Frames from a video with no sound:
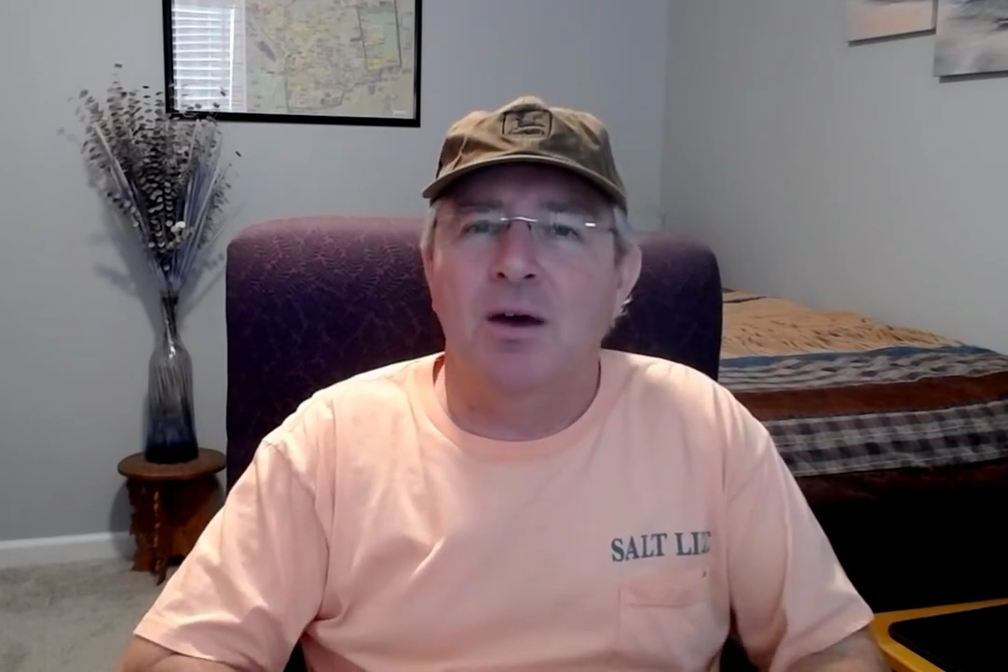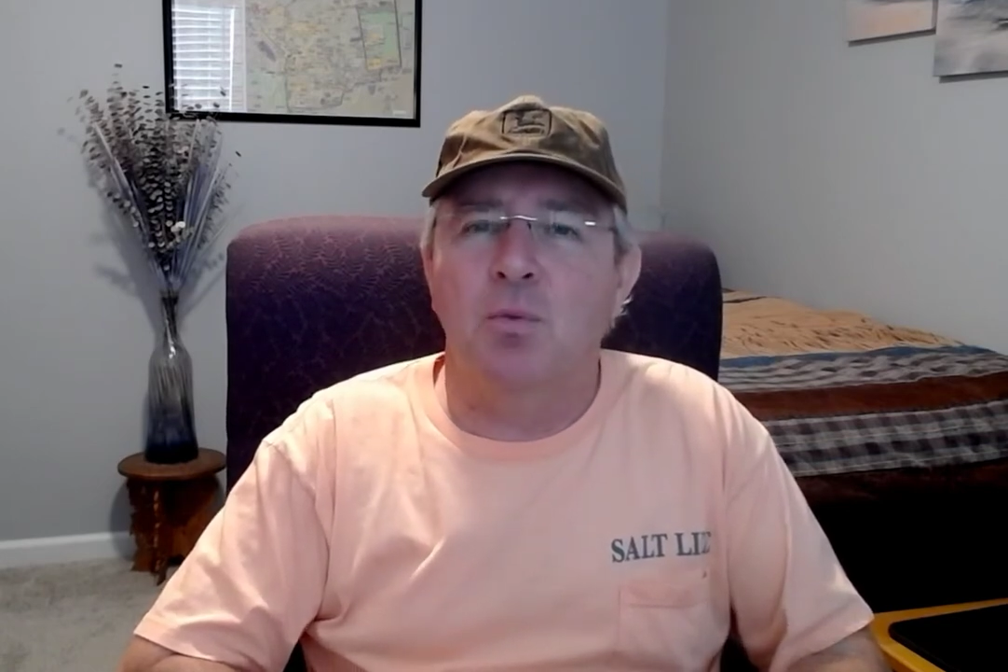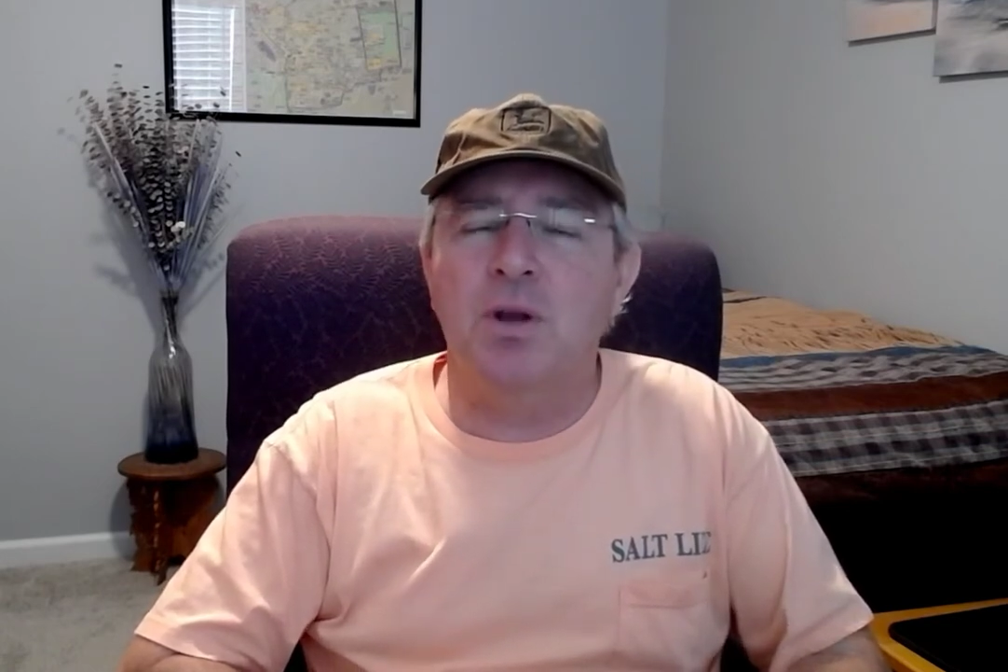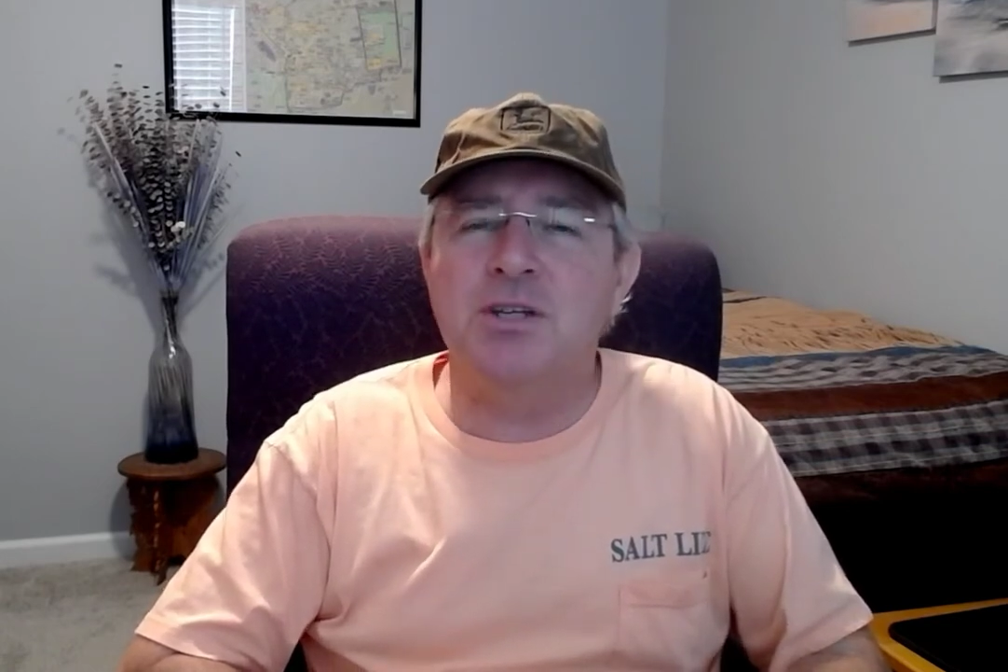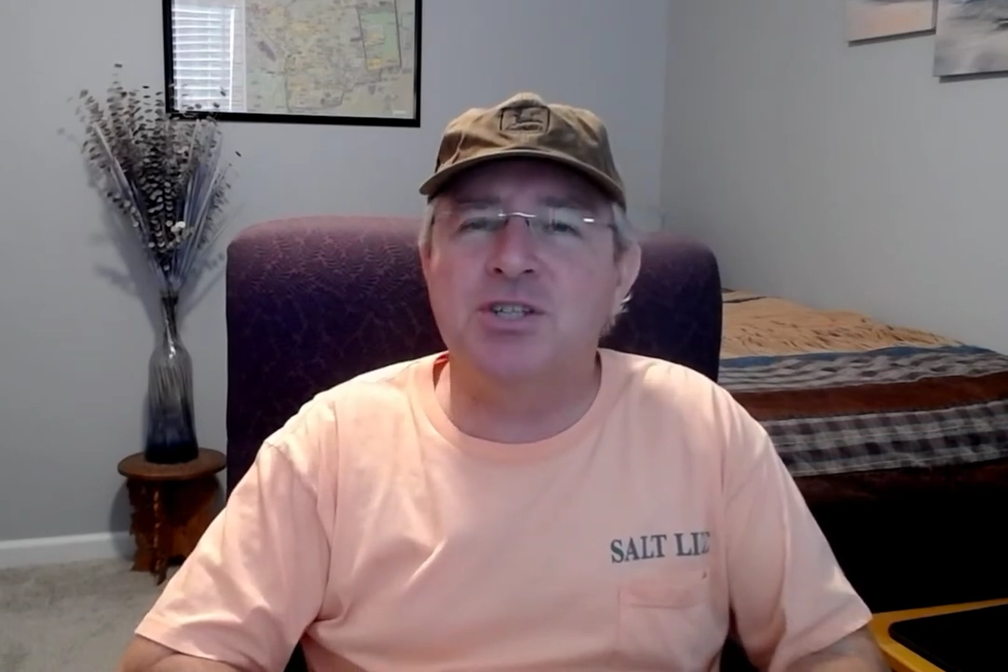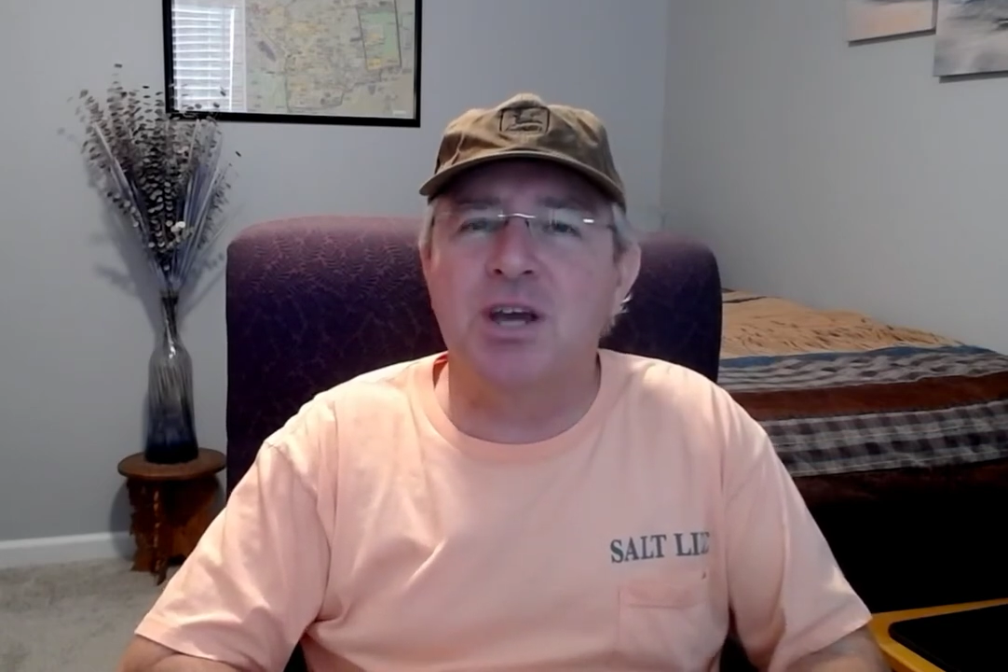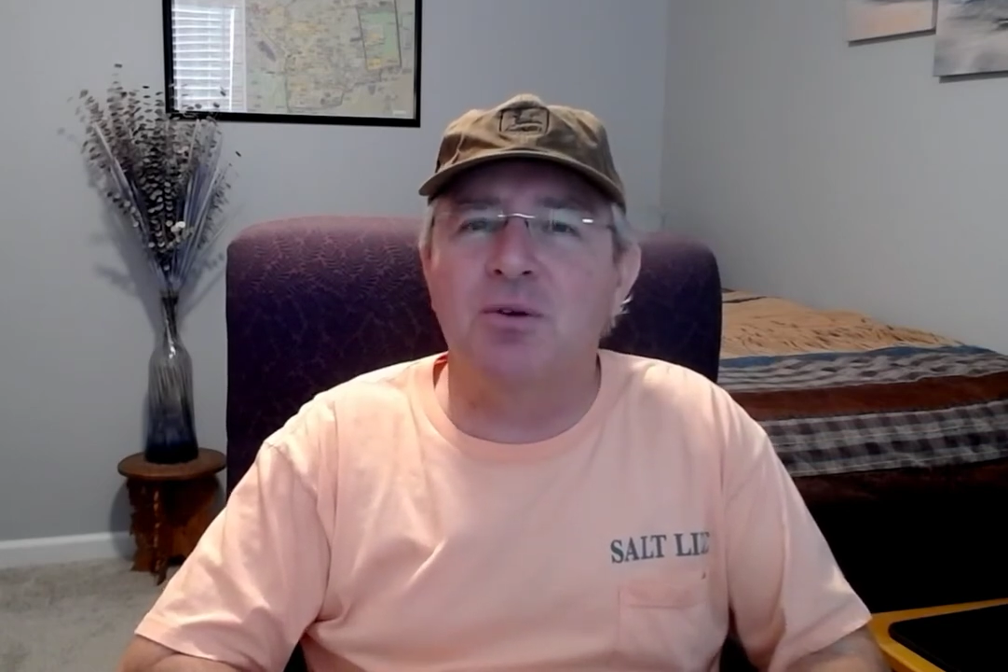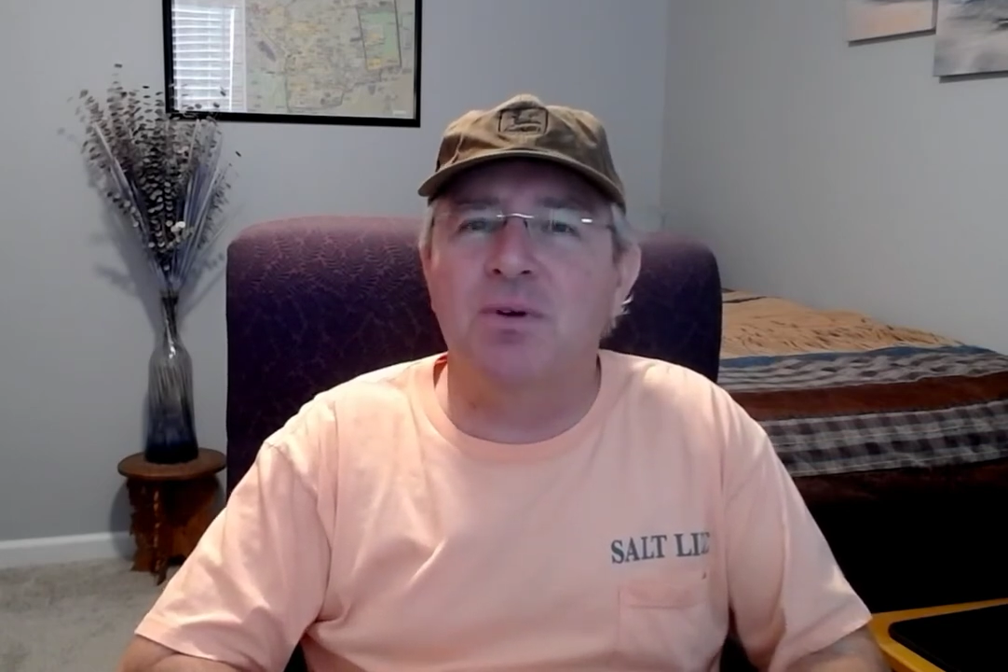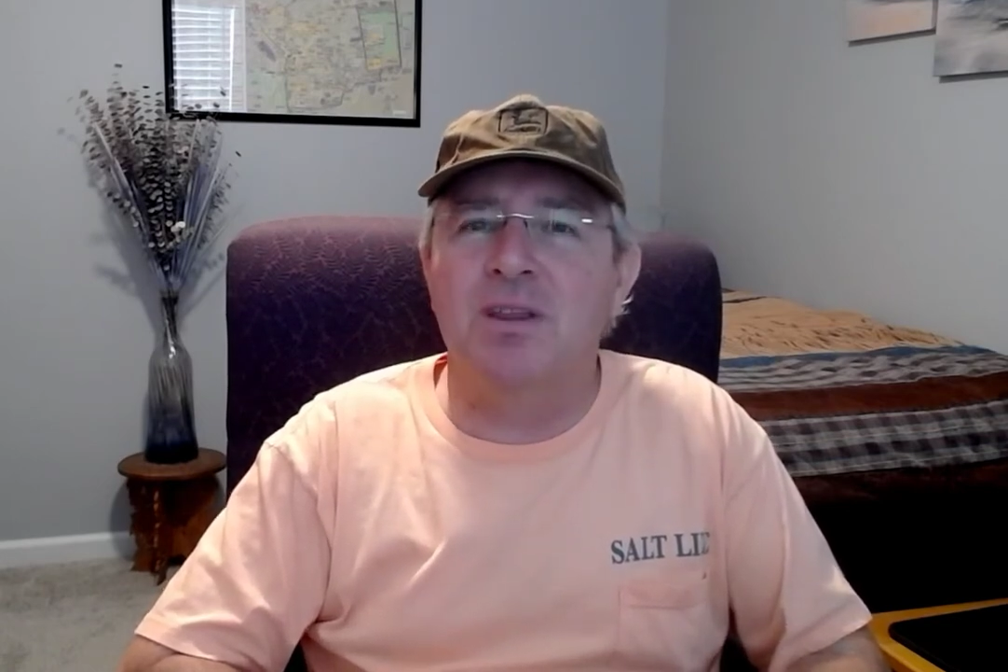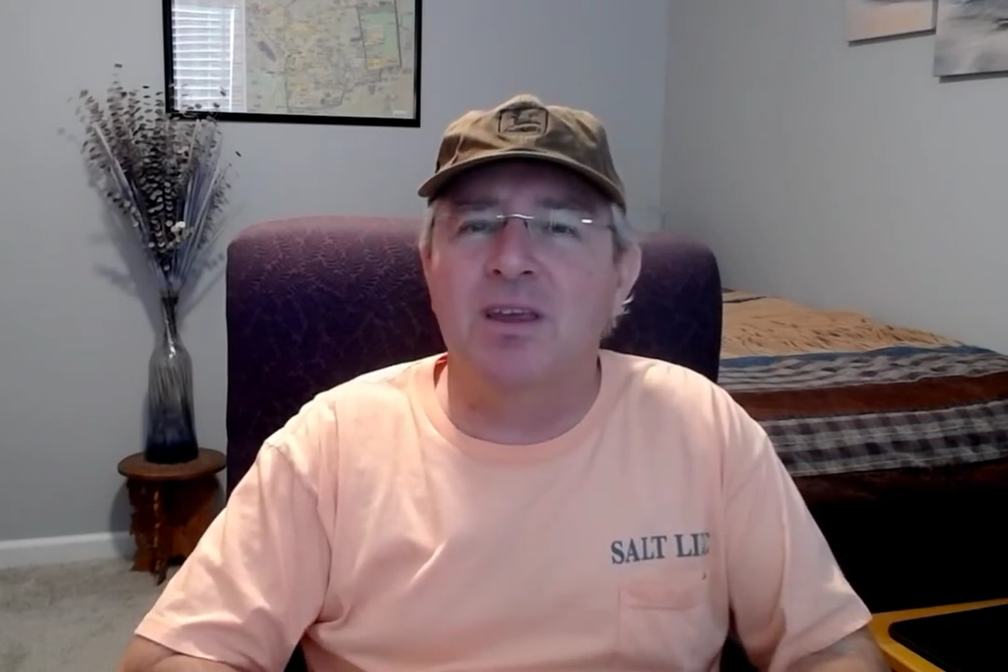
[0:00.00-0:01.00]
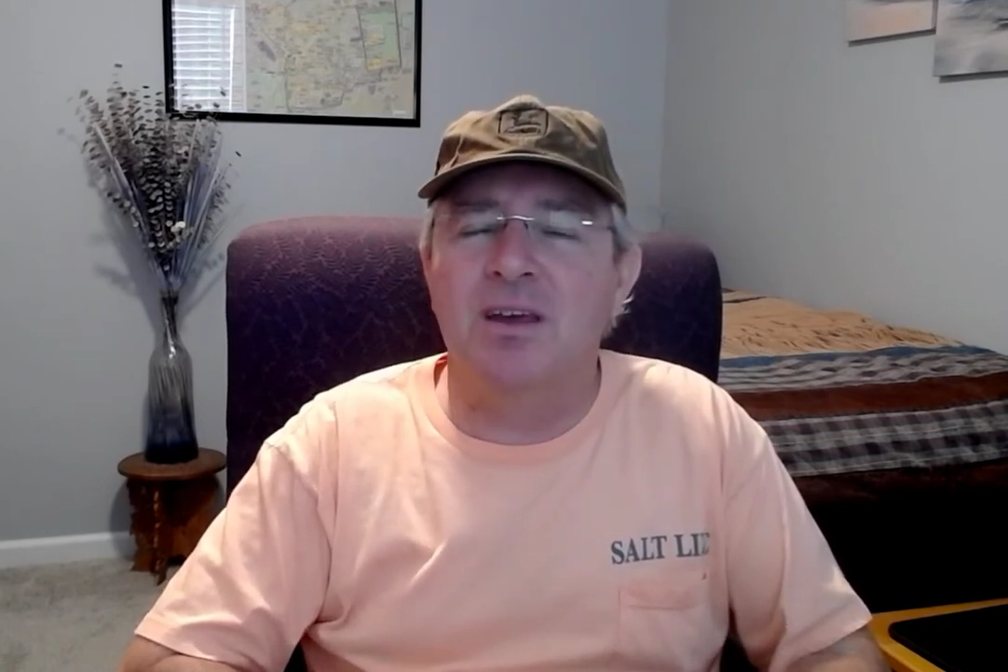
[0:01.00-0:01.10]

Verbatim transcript: wanted to share with